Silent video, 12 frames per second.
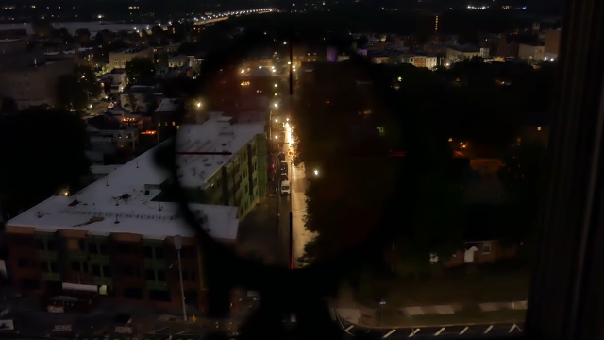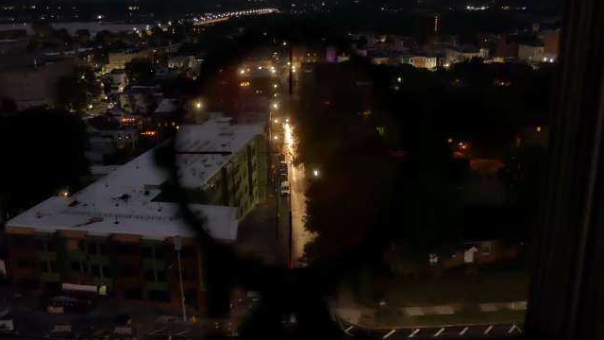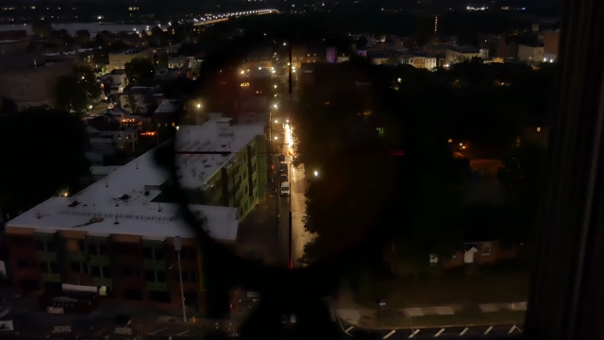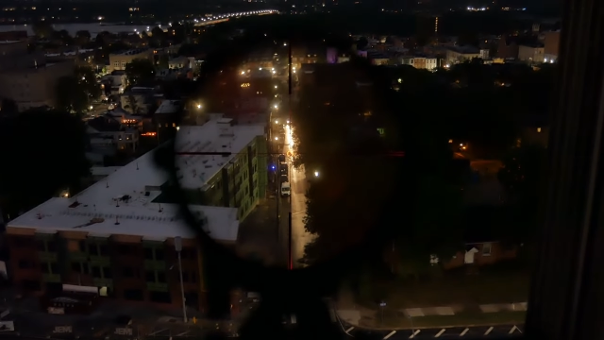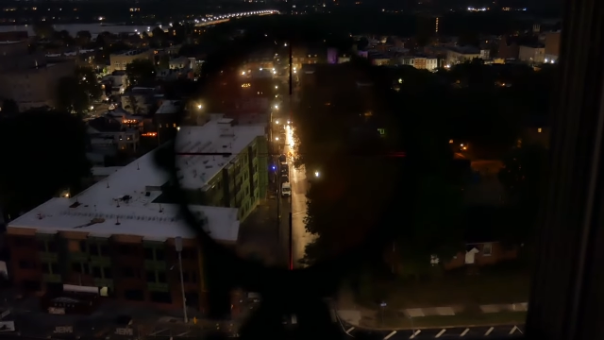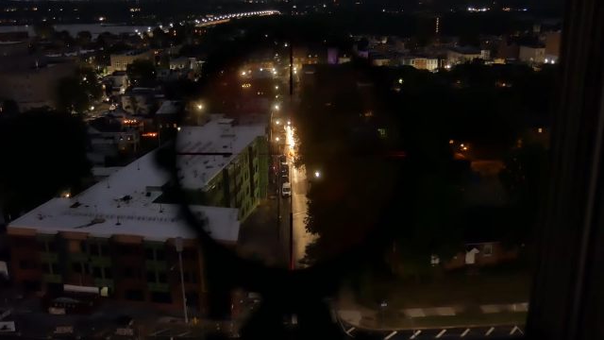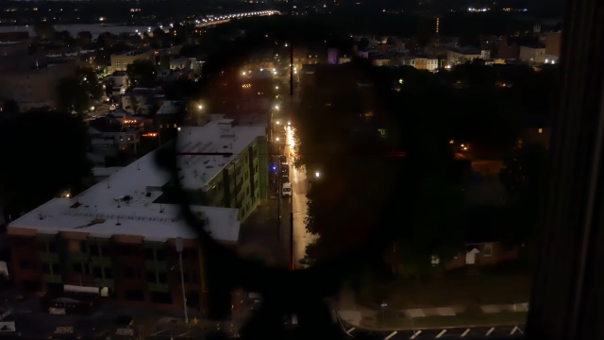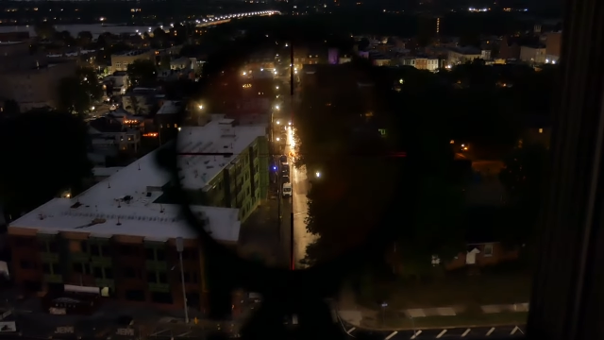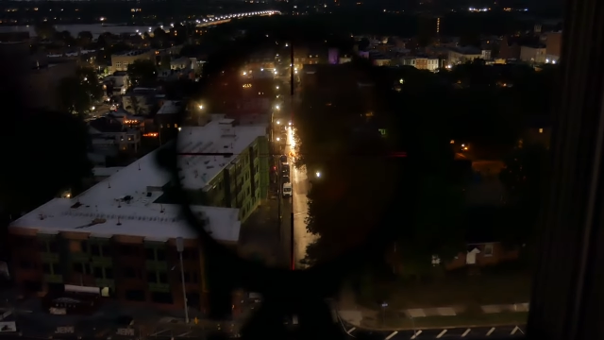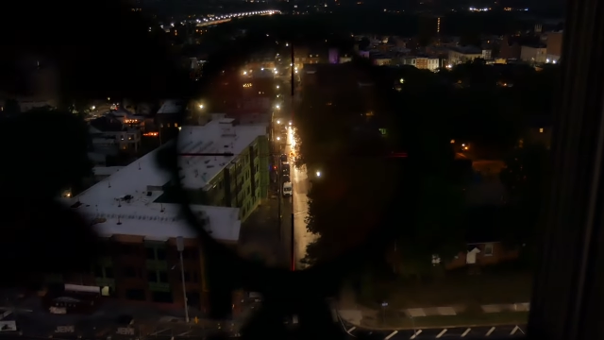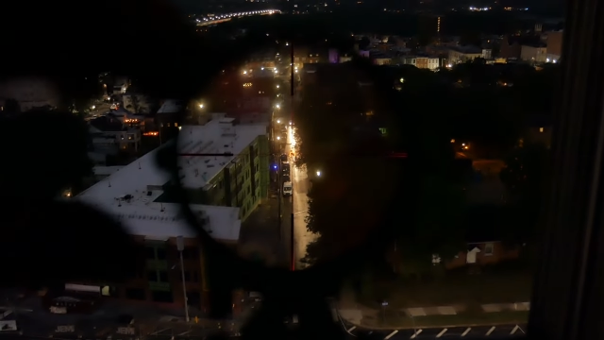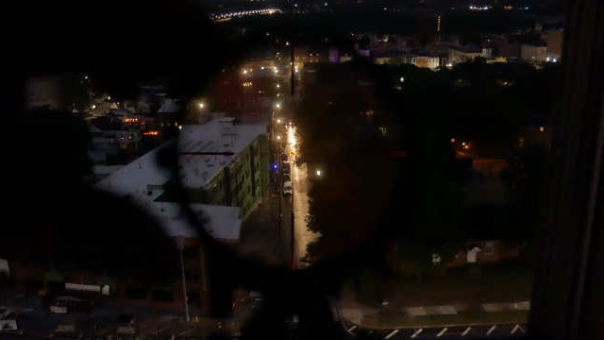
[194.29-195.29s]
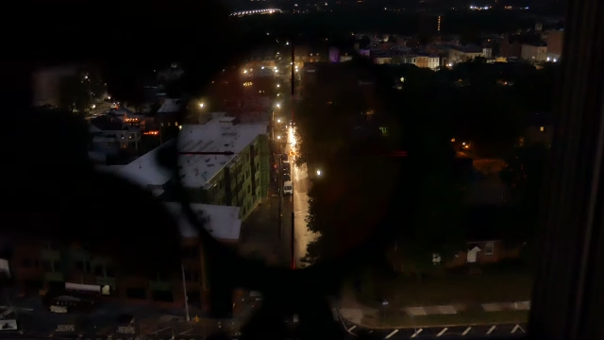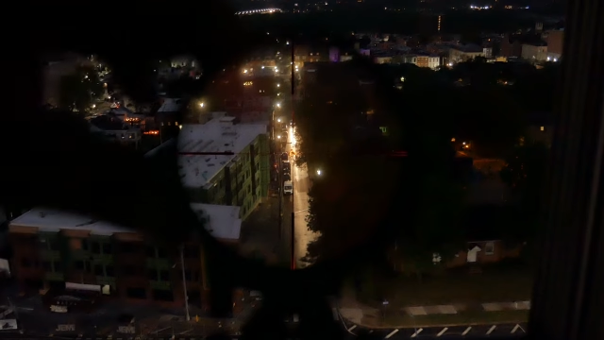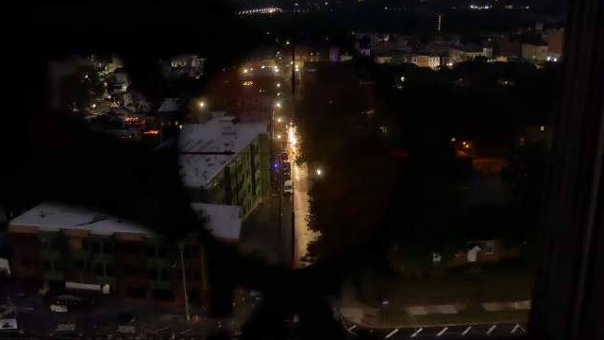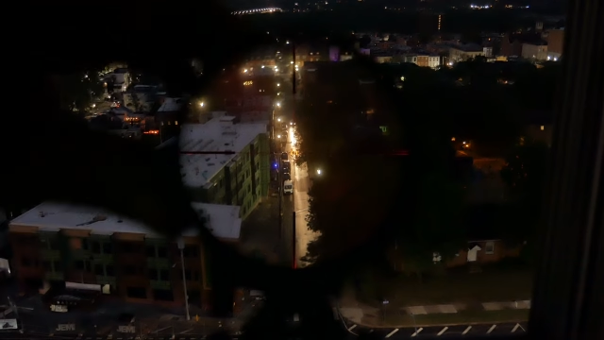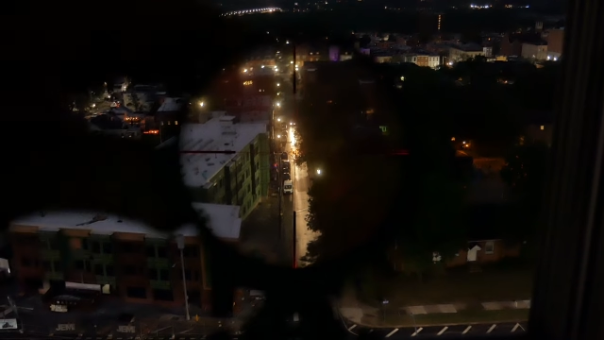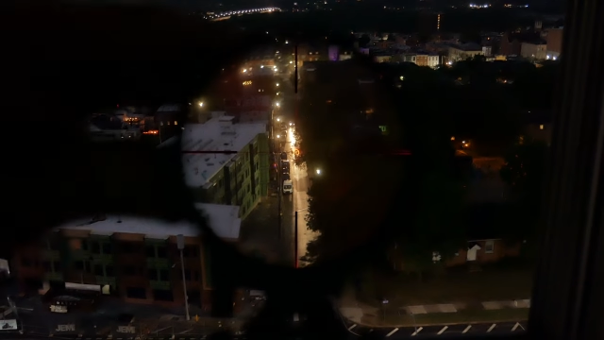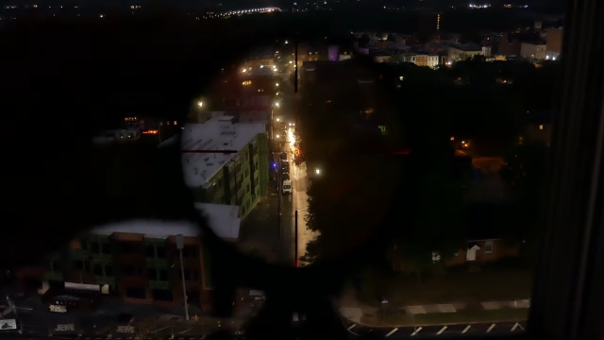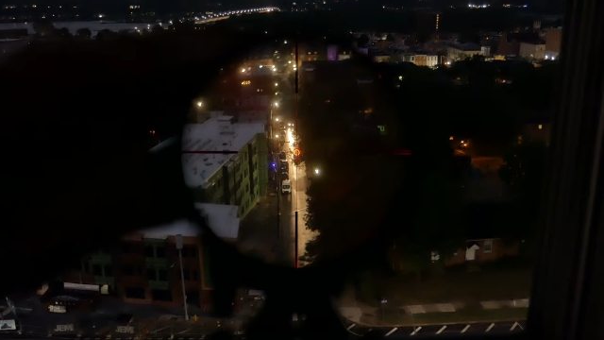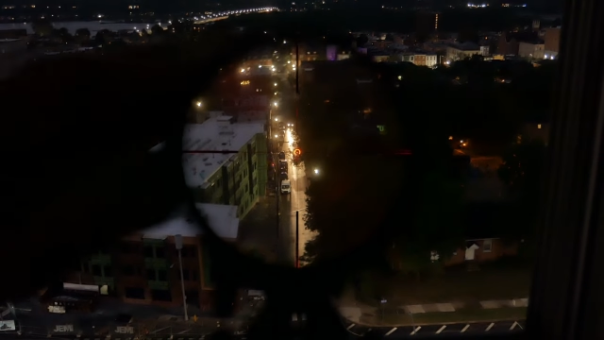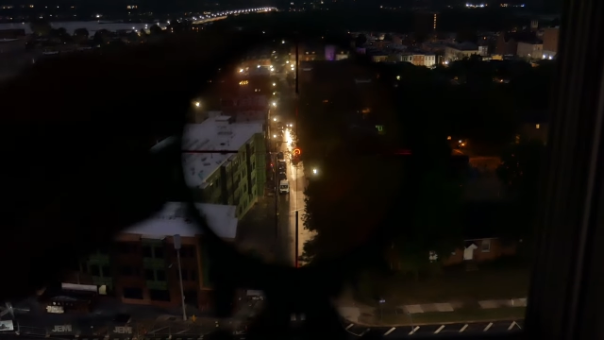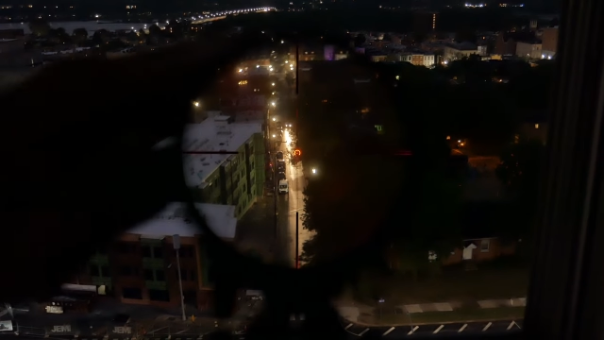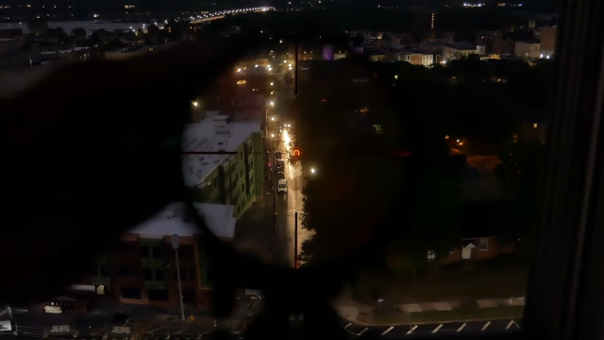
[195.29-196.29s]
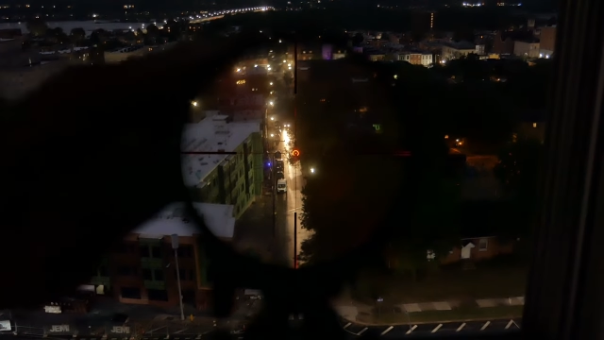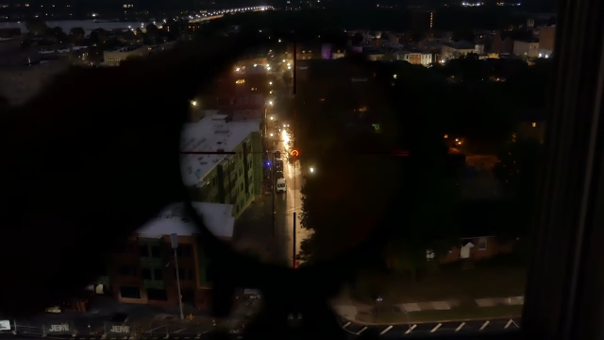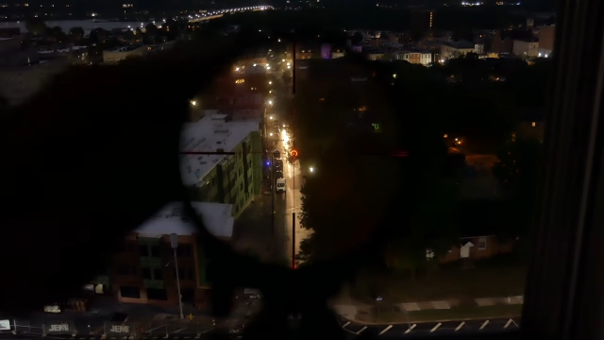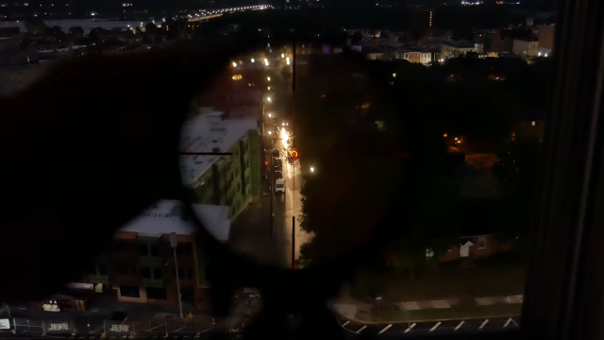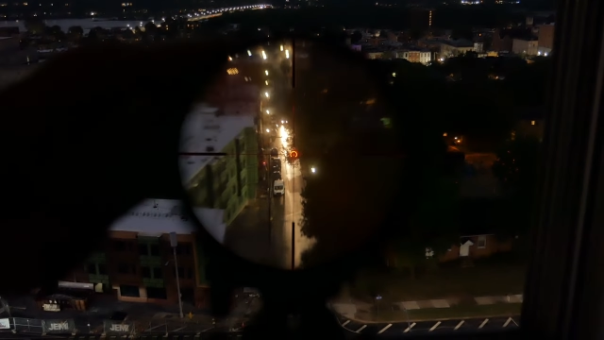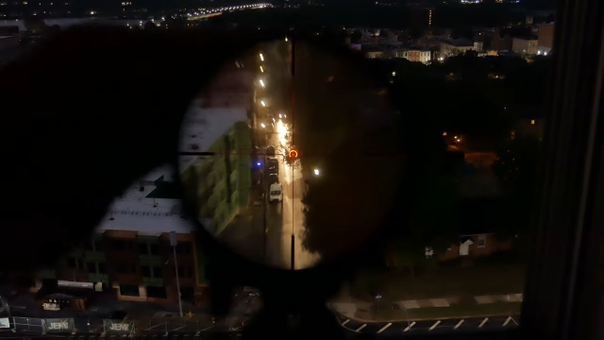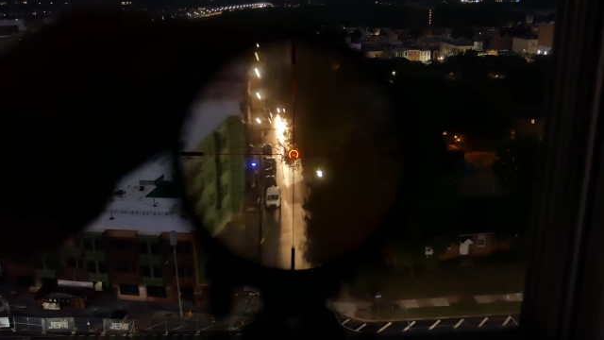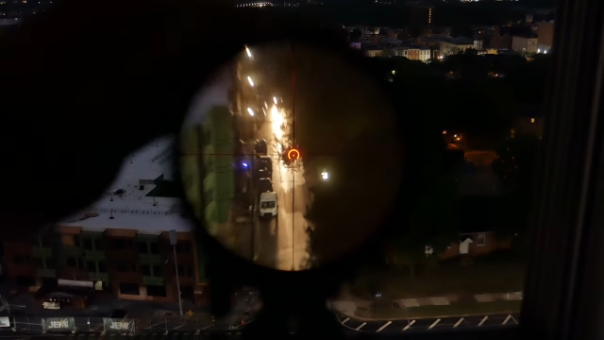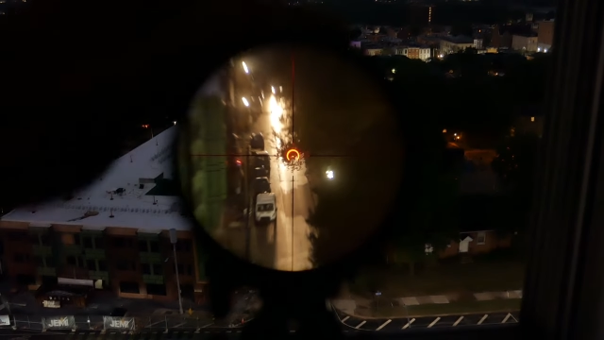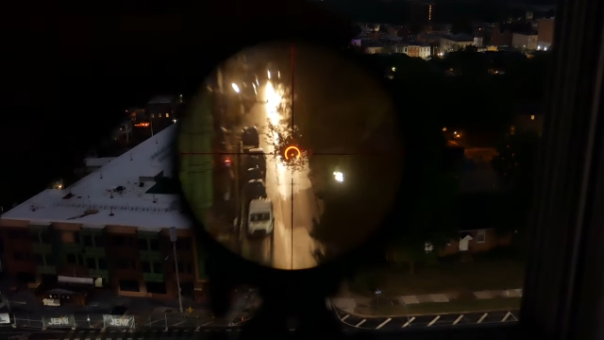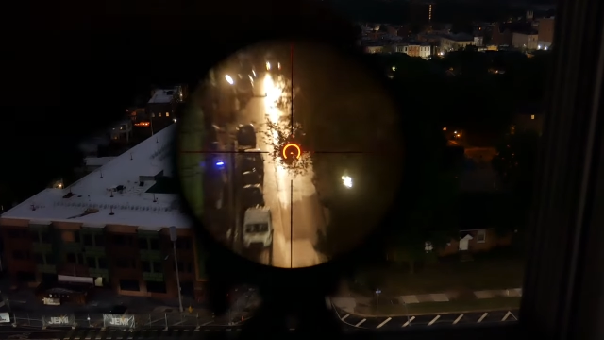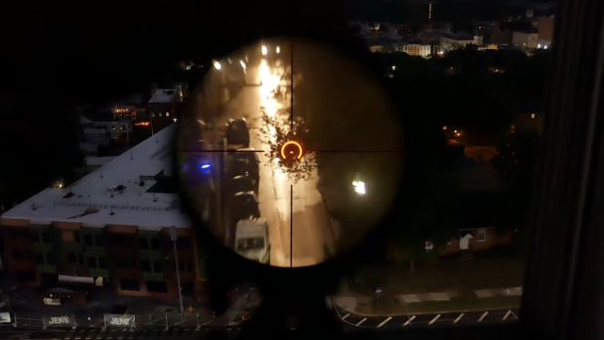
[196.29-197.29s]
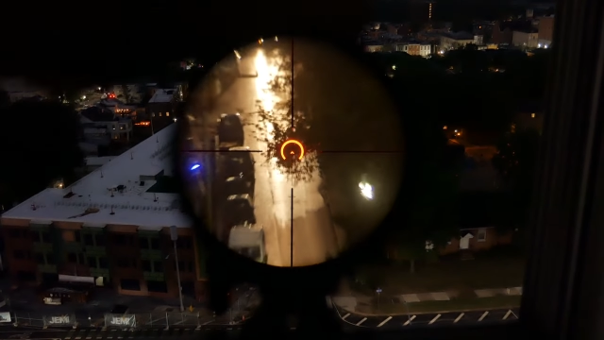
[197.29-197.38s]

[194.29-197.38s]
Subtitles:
Nobody's mouth can be seen.